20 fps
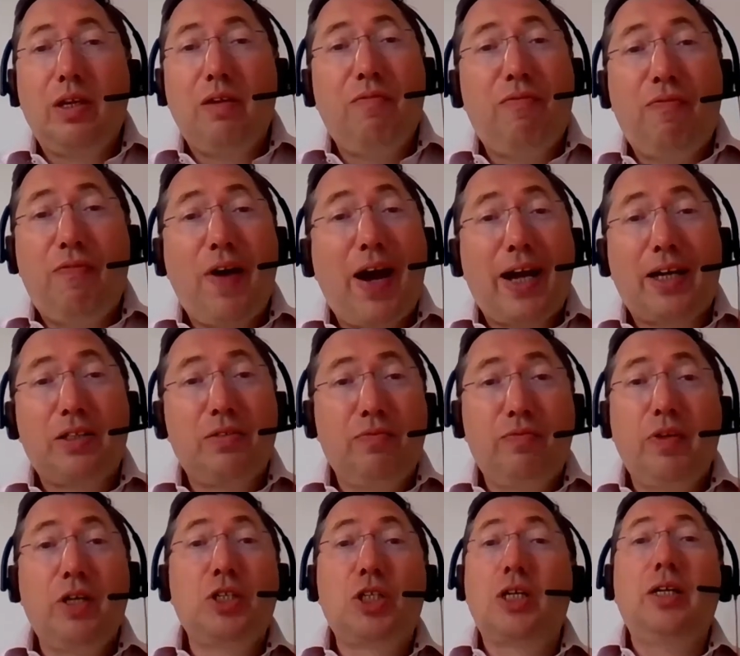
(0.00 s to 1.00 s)
In fact,
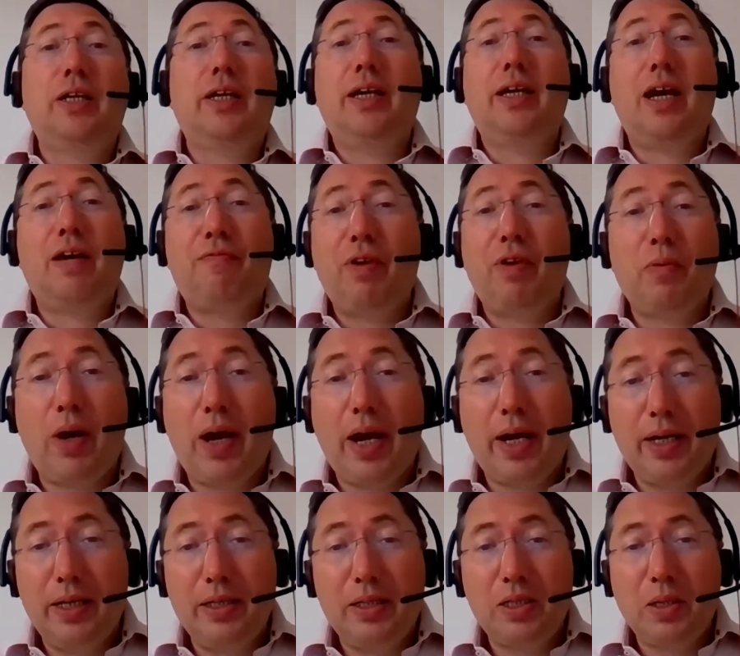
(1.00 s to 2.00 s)
virtually
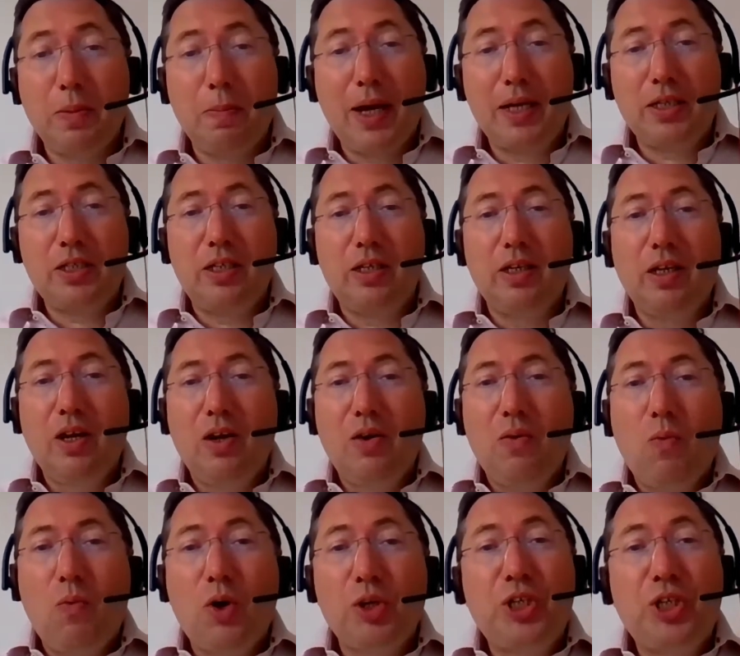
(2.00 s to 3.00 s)
everywhere. It doesn't matter
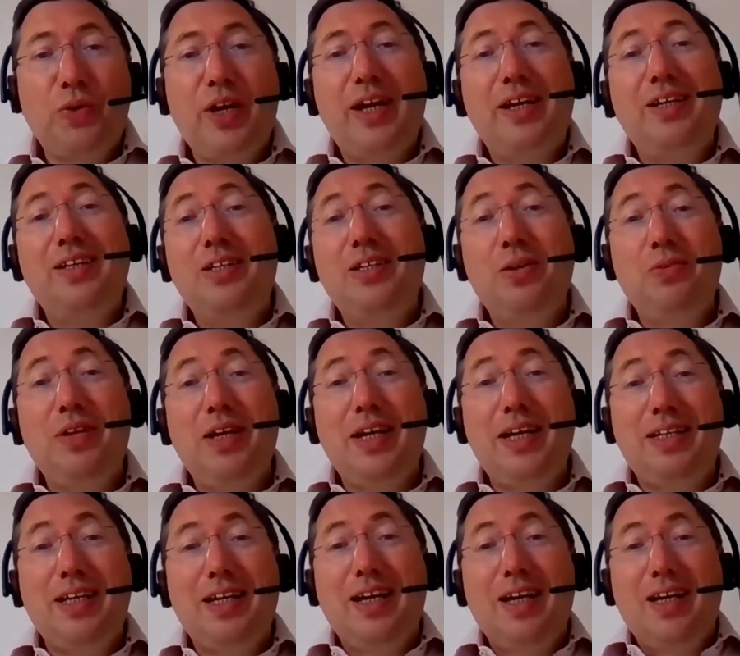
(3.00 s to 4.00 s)
what you're in, you
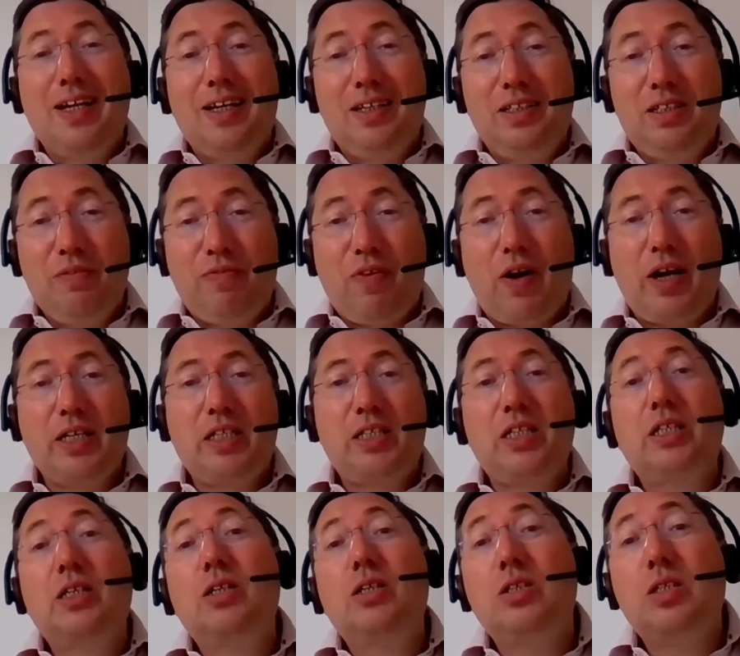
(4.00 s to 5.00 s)
need a device
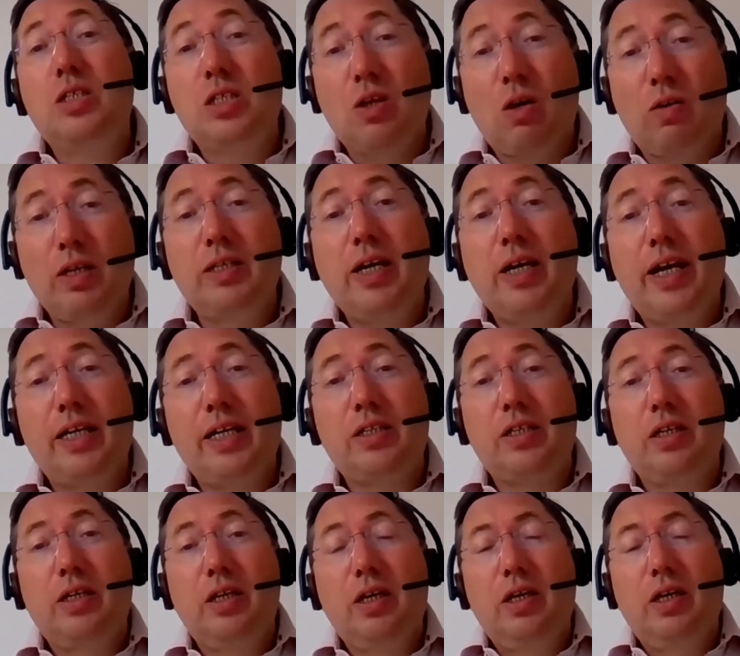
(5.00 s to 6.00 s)
to consolidate
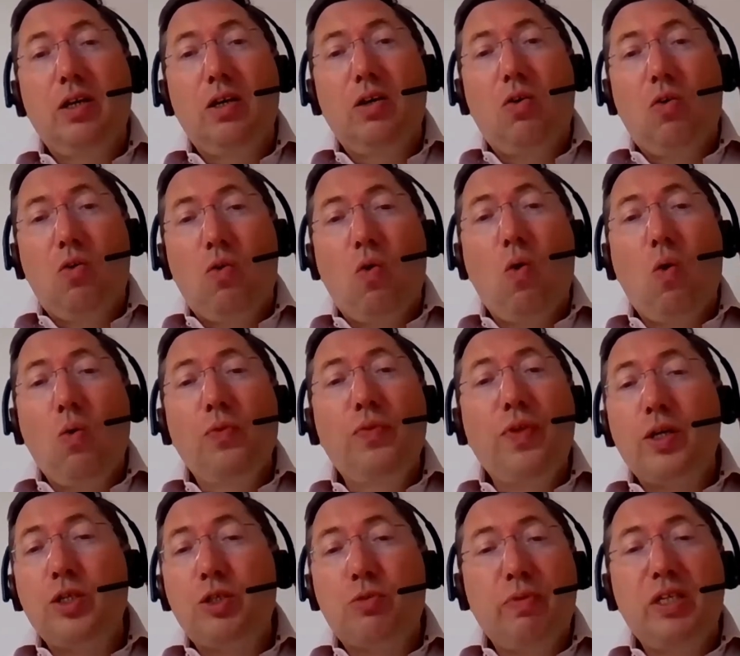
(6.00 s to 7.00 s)
all
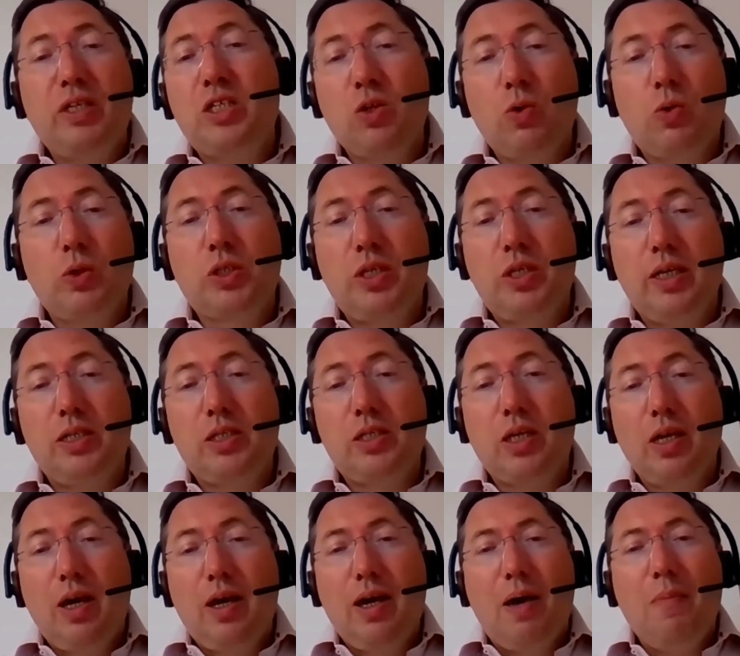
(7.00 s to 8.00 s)
those resources
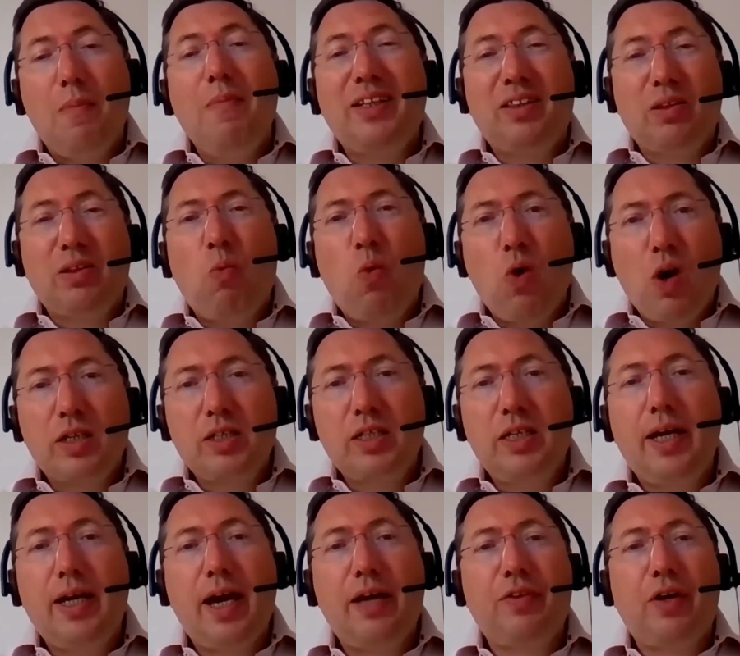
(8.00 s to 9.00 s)
and make them work
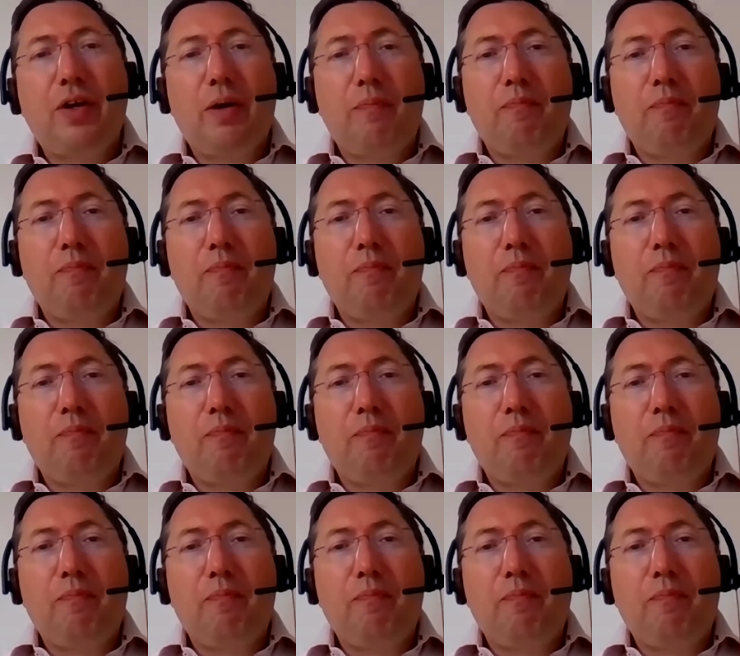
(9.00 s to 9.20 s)
together.